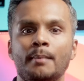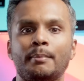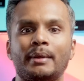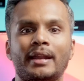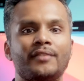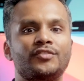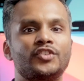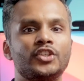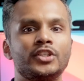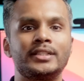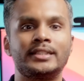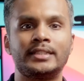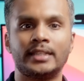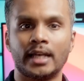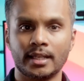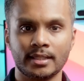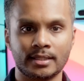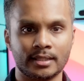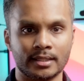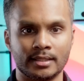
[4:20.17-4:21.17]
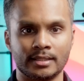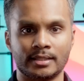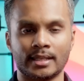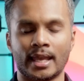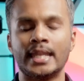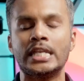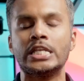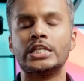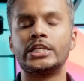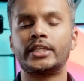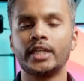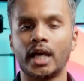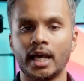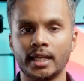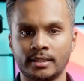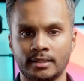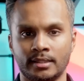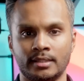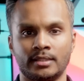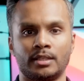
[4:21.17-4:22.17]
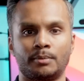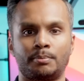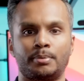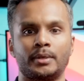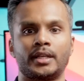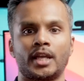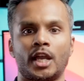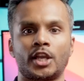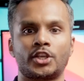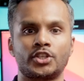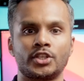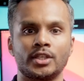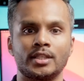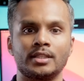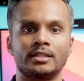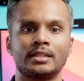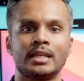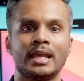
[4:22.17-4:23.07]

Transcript: but after dozens and dozens of productions,